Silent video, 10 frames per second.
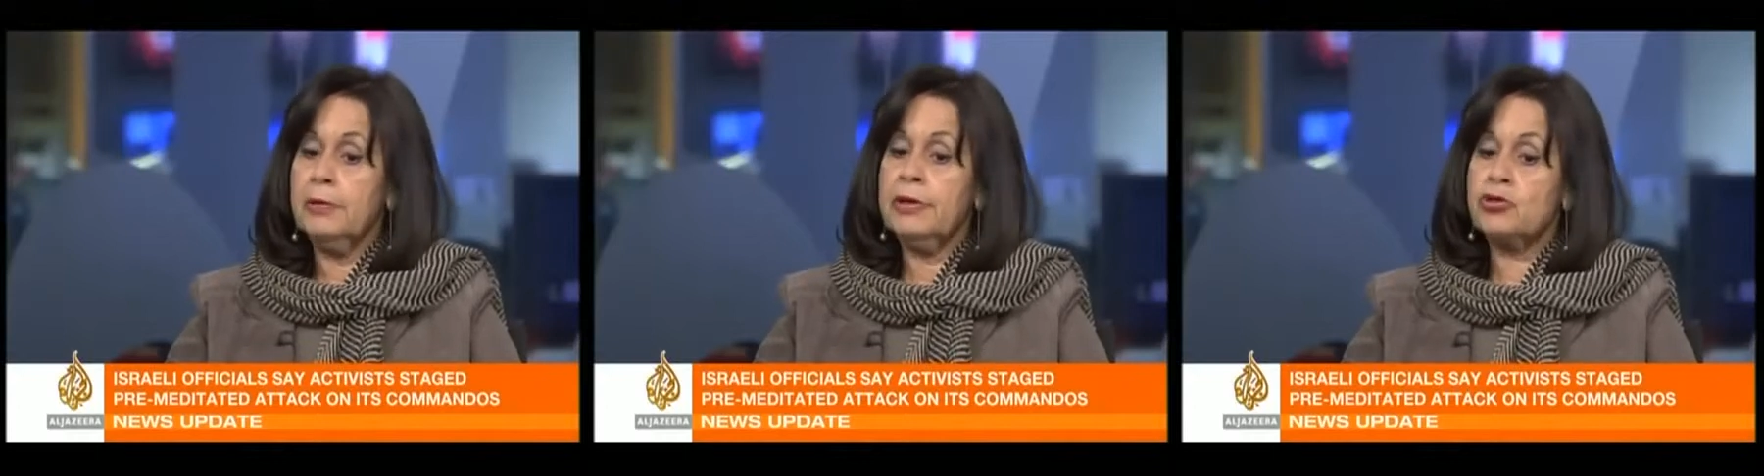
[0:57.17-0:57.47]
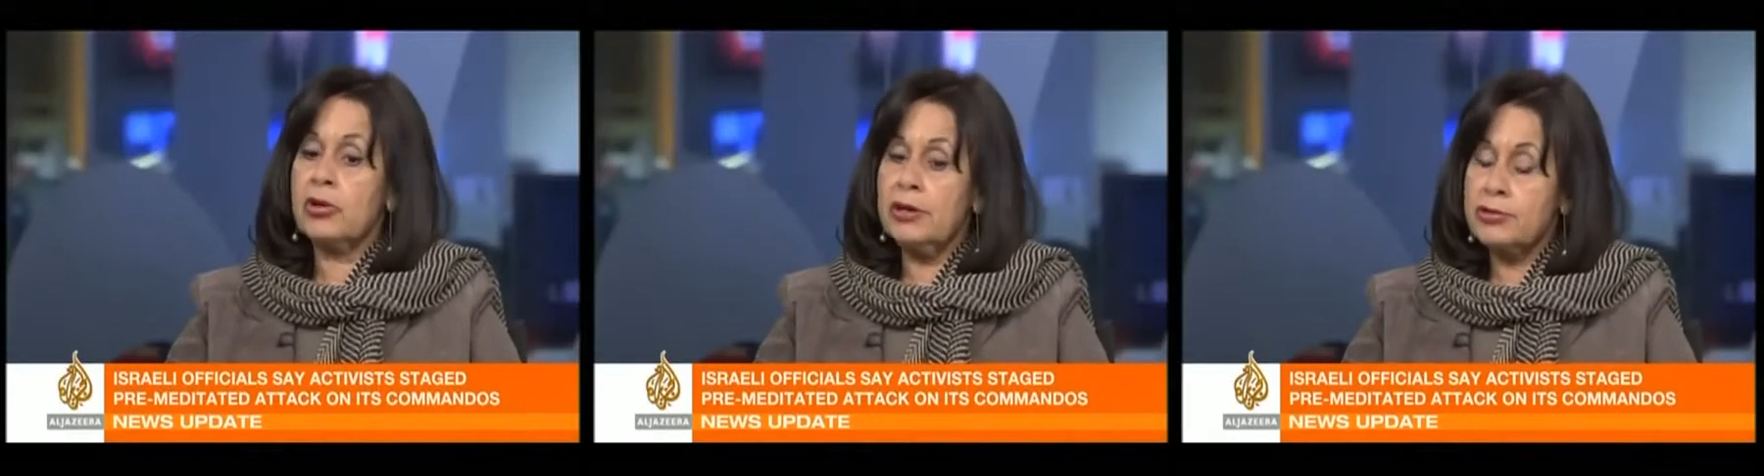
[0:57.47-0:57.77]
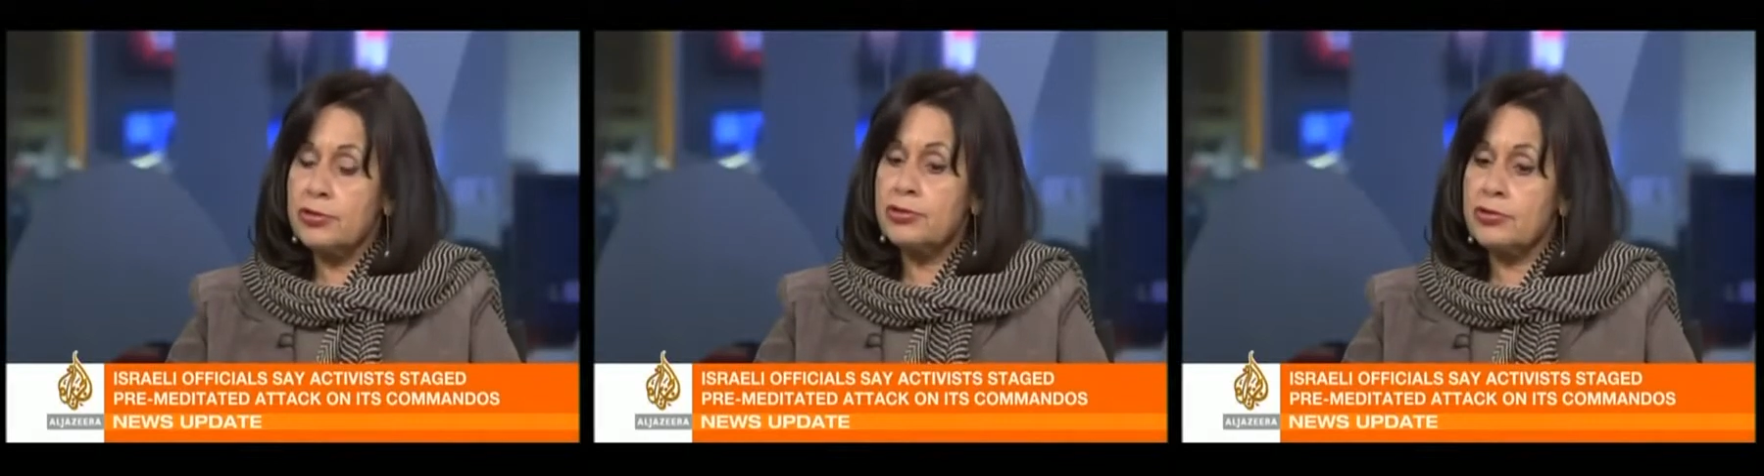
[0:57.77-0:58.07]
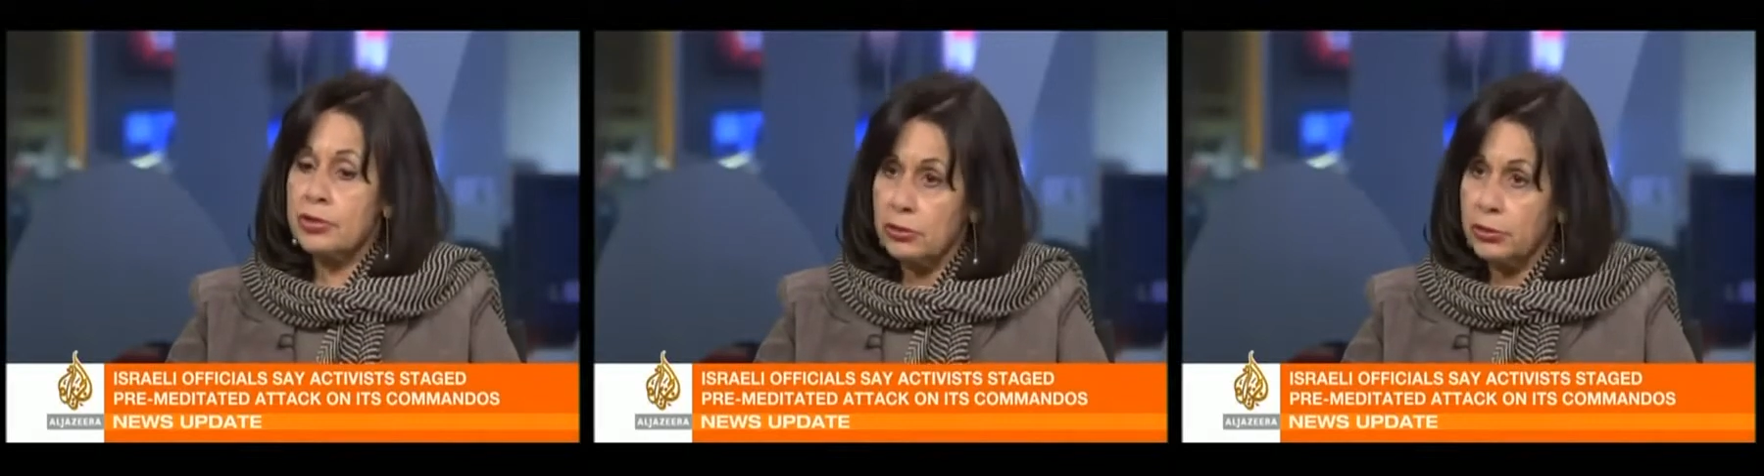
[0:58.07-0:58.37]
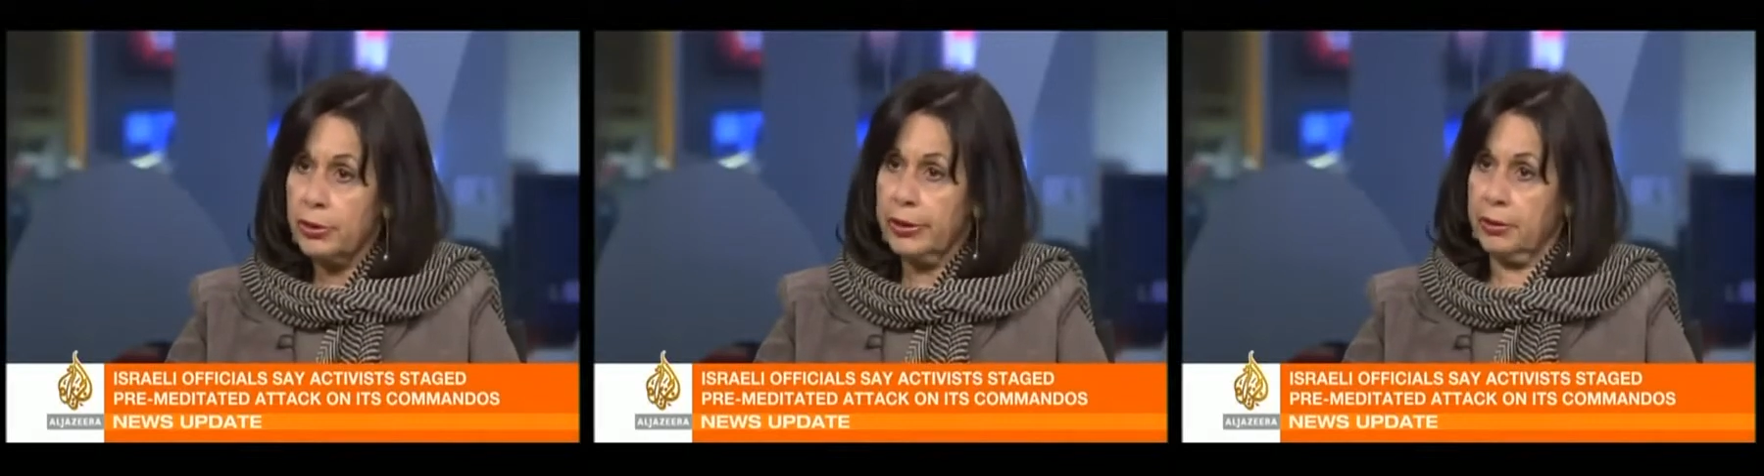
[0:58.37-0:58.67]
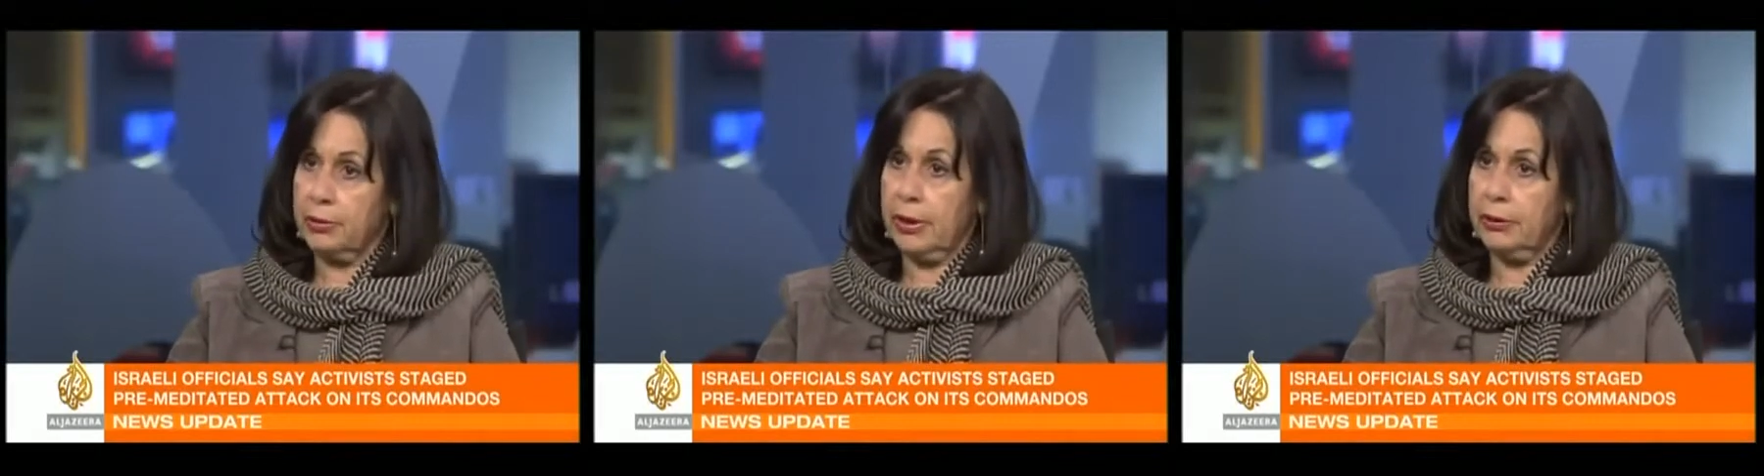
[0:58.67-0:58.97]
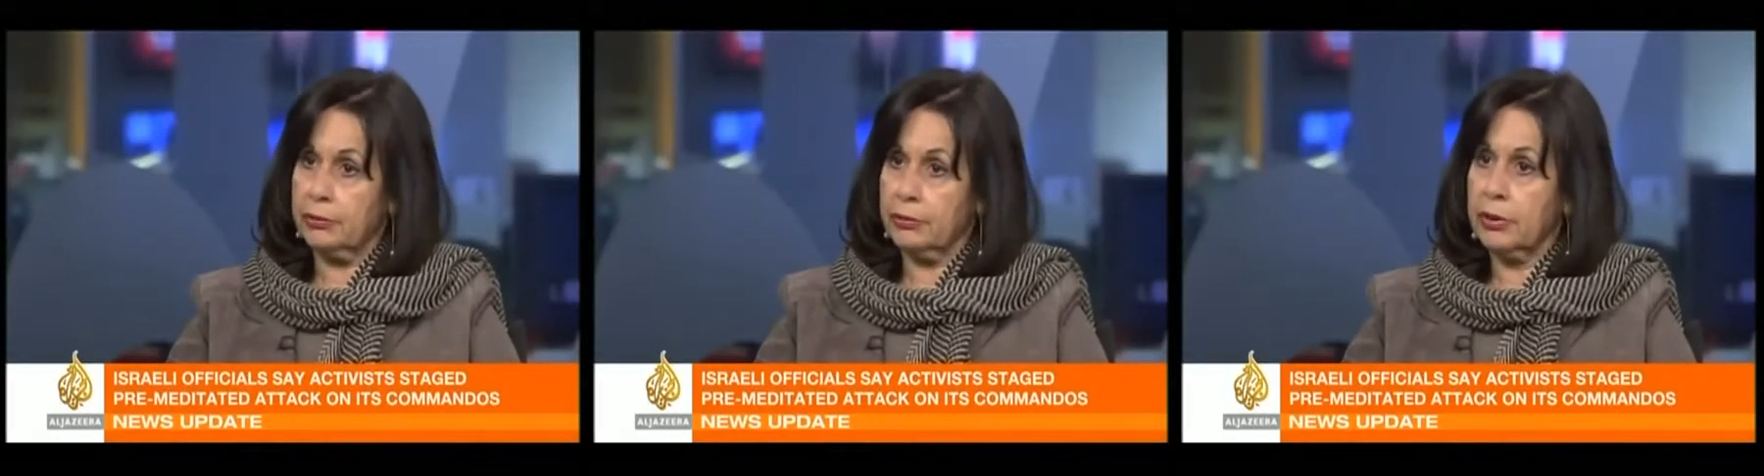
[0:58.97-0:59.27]
the Israelis are still going
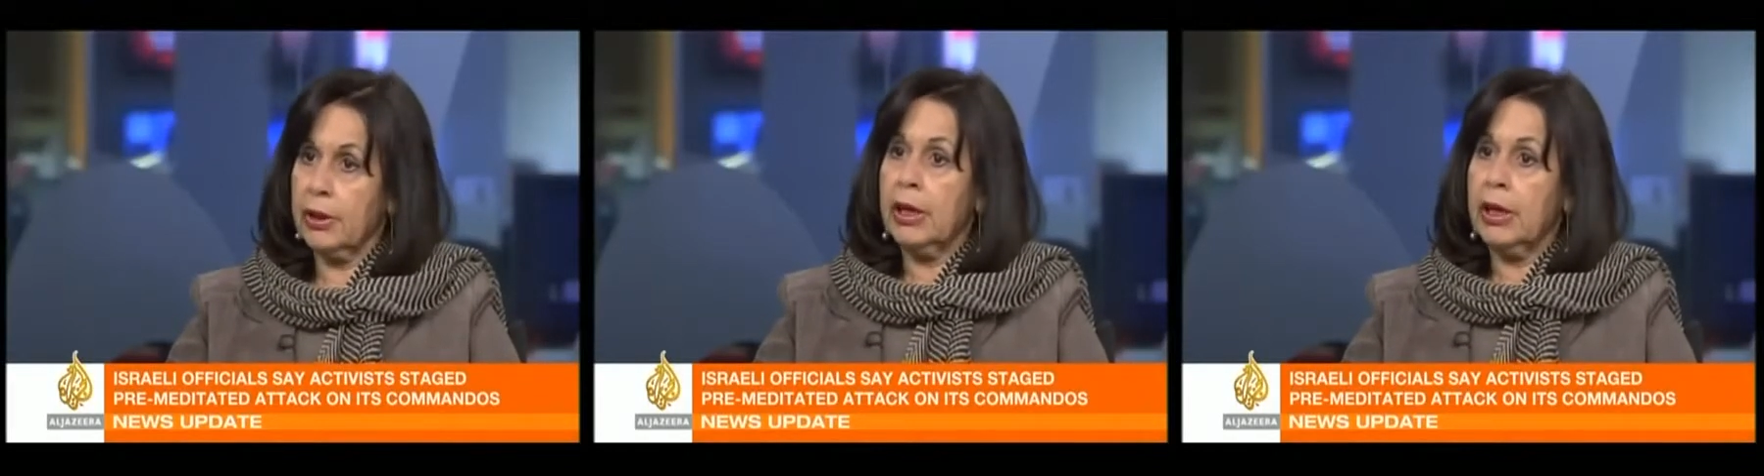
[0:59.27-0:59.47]
around